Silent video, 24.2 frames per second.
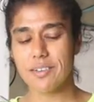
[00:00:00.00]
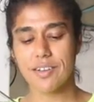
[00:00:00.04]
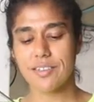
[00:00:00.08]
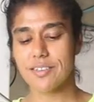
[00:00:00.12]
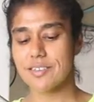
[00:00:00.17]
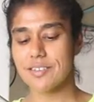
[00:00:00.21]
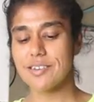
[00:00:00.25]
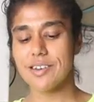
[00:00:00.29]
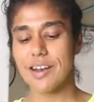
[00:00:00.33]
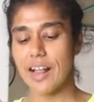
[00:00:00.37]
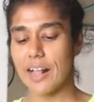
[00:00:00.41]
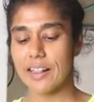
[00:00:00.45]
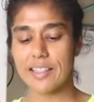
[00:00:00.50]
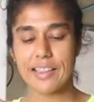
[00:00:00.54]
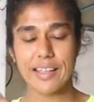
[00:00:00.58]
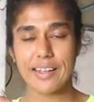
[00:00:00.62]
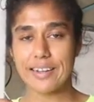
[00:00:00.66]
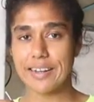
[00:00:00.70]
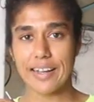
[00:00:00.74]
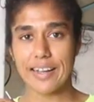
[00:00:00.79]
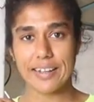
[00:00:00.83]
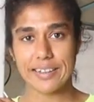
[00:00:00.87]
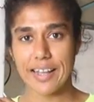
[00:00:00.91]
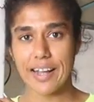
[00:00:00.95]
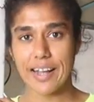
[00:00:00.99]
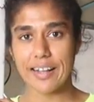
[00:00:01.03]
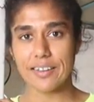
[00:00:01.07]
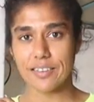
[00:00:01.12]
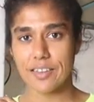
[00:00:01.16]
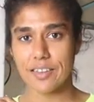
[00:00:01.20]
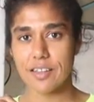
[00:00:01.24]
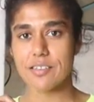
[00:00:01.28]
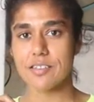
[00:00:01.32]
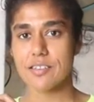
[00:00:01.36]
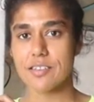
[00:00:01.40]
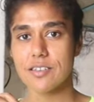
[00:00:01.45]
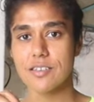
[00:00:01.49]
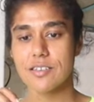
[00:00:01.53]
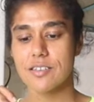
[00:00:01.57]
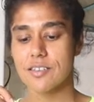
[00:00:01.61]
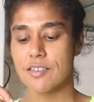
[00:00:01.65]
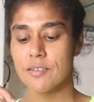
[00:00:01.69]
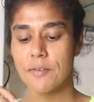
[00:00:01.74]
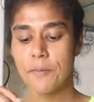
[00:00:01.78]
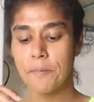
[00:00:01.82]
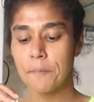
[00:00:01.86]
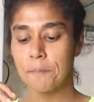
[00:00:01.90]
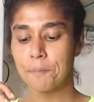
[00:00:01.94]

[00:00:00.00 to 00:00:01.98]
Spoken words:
It's nothing like that. This is